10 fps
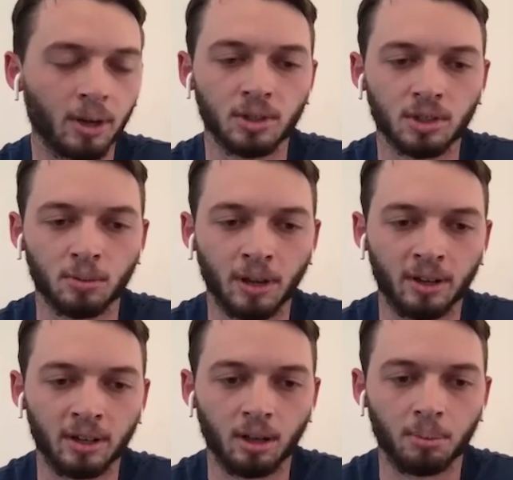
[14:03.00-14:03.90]
just about
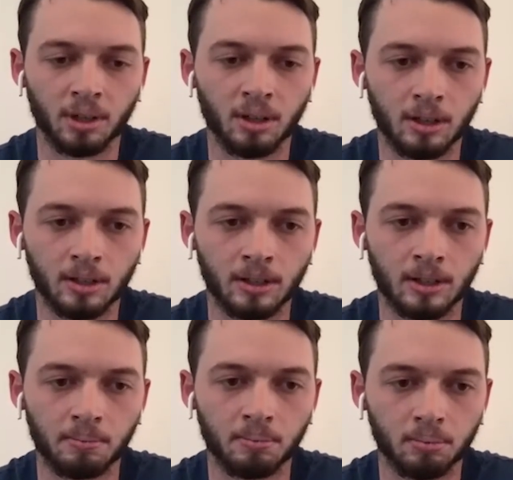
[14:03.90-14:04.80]
any company,
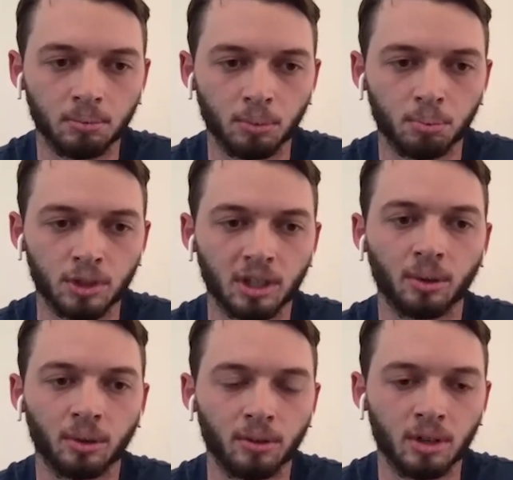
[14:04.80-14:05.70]
but
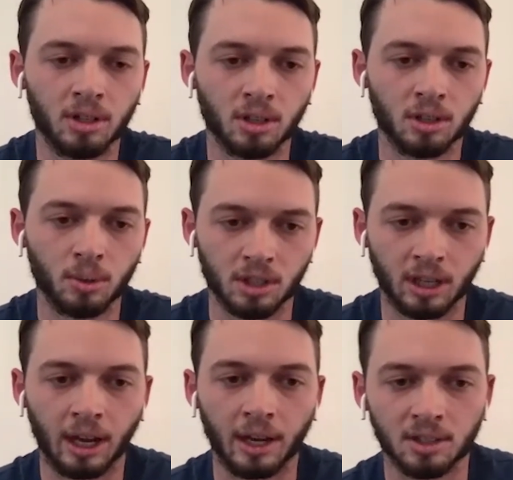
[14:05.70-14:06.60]
particularly for Nintendo, is the
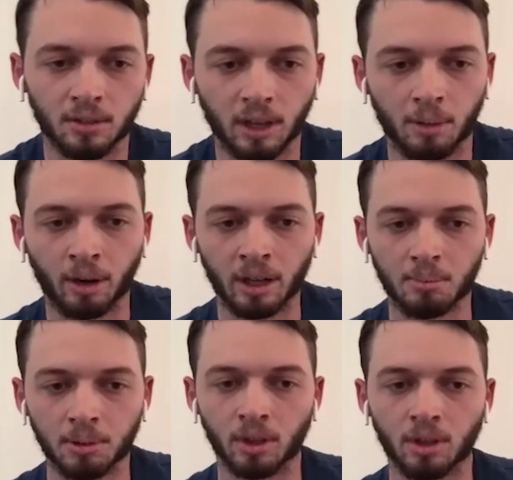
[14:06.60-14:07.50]
cash. They've got about $8
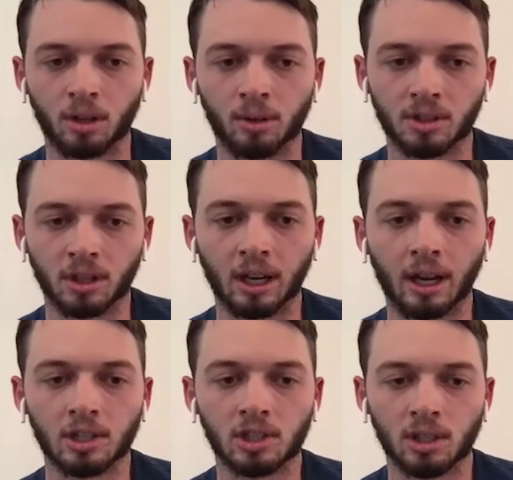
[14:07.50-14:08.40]
billion in
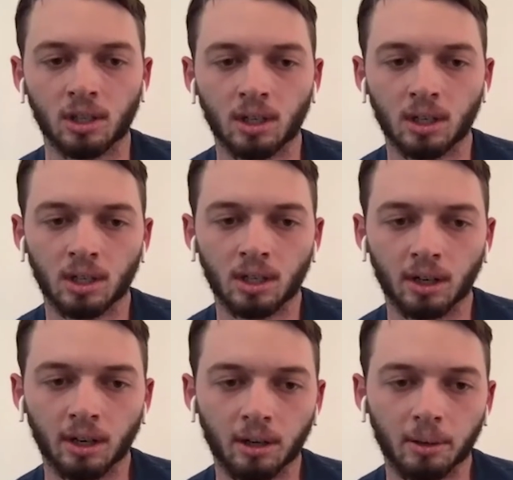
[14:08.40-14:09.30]
cash,
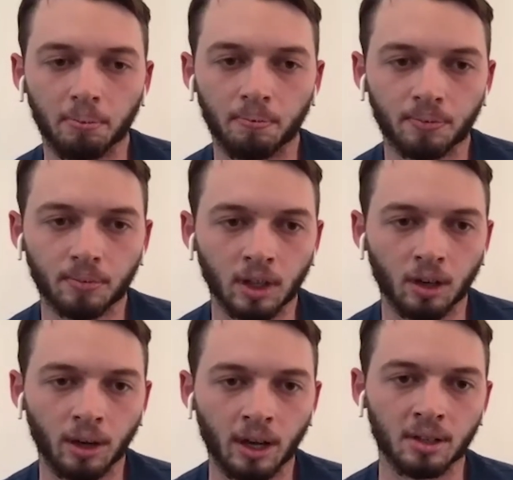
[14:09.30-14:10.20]

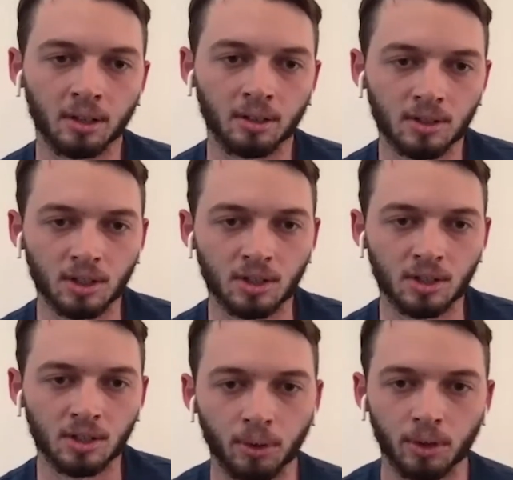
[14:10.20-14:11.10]
at a
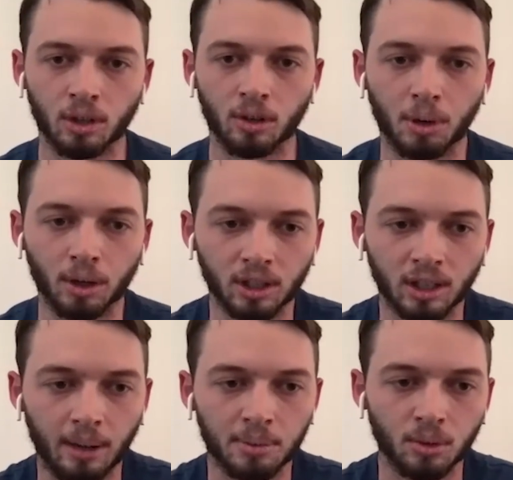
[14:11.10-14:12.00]
$68 billion market
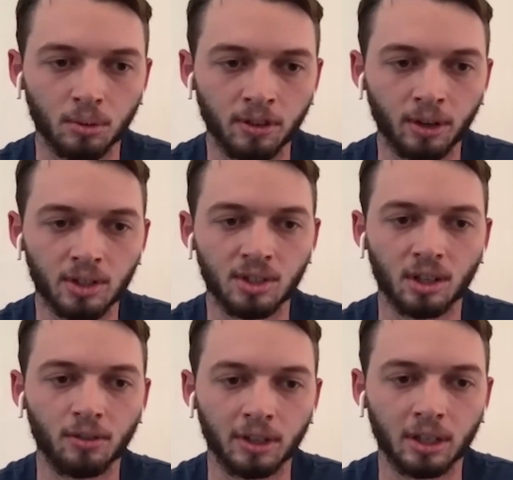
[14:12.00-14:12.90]
cap. So a fairly
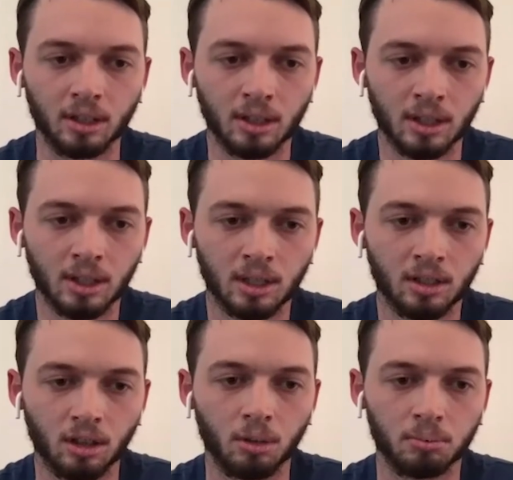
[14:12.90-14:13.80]
significant
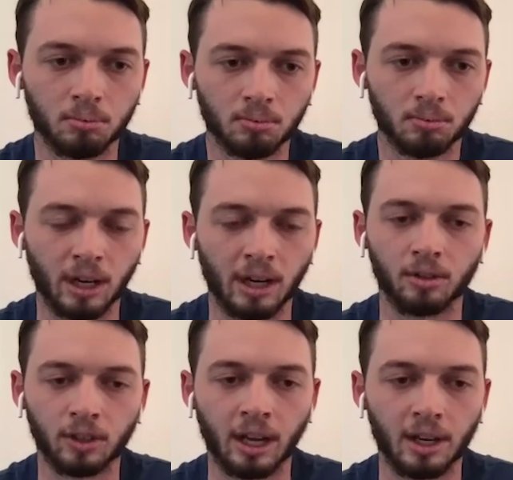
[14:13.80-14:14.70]
pile of
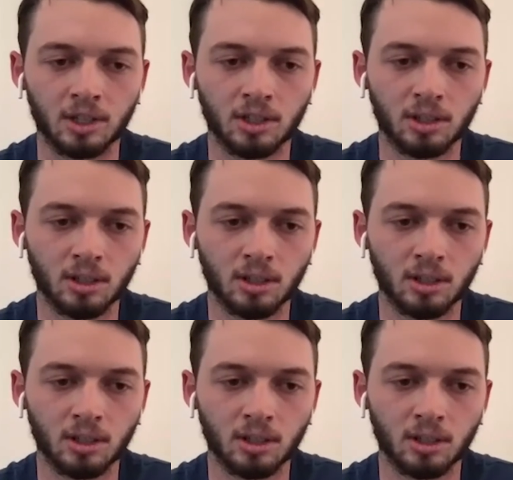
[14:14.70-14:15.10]
cash.